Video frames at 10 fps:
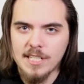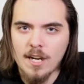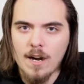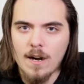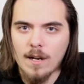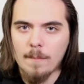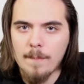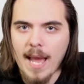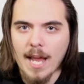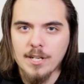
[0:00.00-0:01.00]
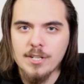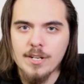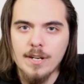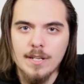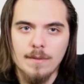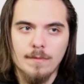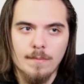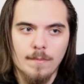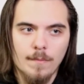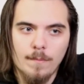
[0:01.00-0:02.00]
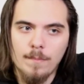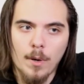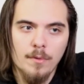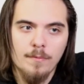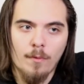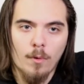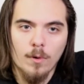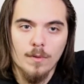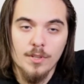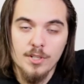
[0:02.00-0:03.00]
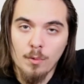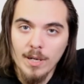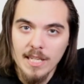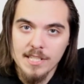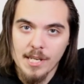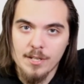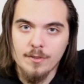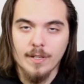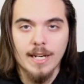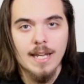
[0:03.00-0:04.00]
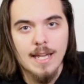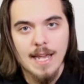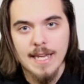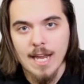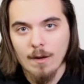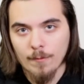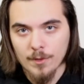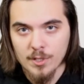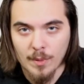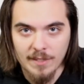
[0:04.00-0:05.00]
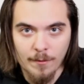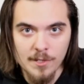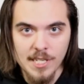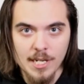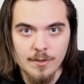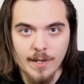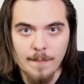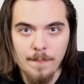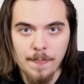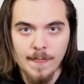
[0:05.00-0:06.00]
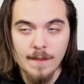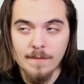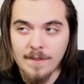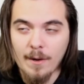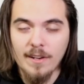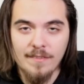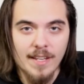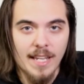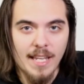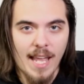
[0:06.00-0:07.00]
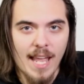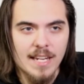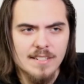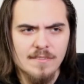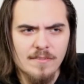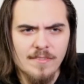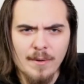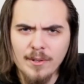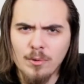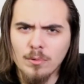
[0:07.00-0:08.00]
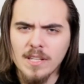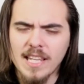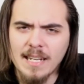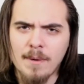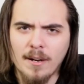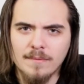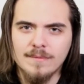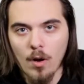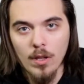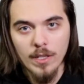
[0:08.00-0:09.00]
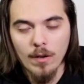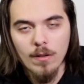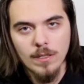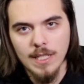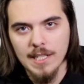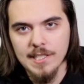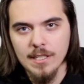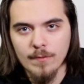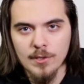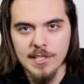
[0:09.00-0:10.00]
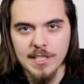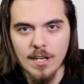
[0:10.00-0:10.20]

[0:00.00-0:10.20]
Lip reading: Kong match, both for the 20th century and now for the 21st century. Very fitting and very cool to think about. All in all, Godzilla vs.